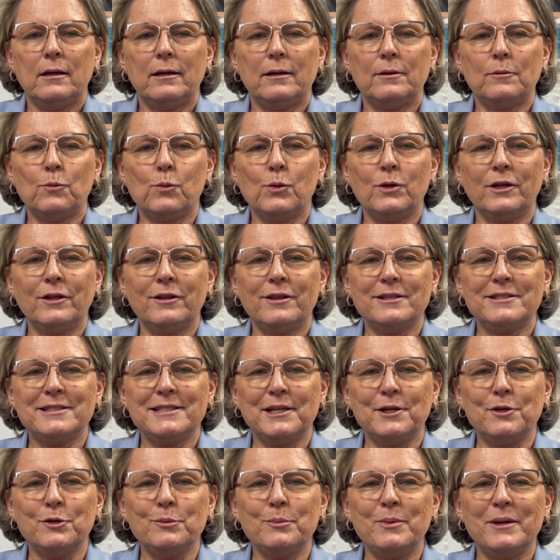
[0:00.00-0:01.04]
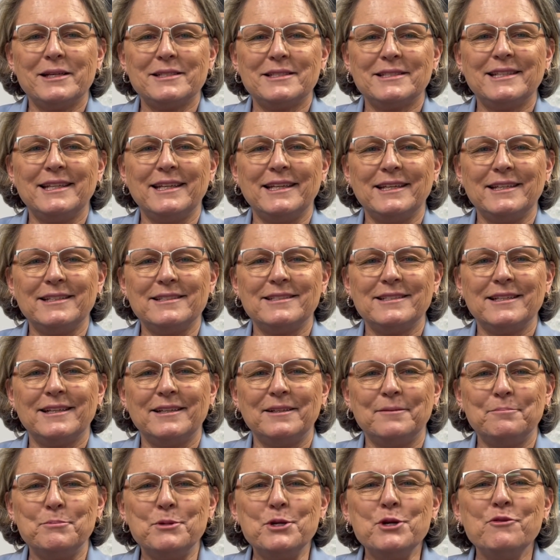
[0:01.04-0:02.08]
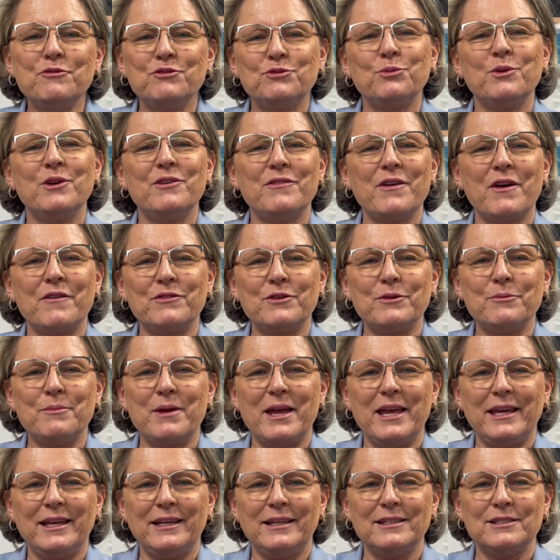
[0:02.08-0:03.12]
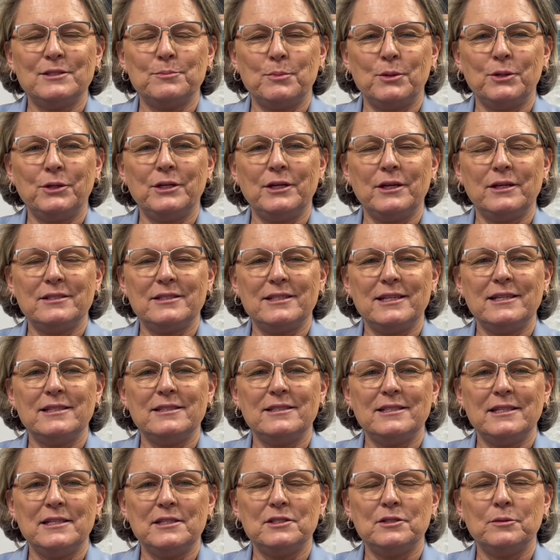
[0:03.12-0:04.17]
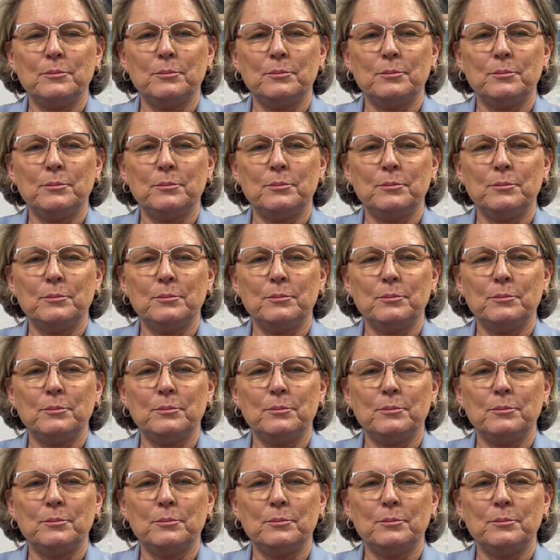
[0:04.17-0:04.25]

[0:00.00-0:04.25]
one of the single best moves we've ever made is putting CNCs in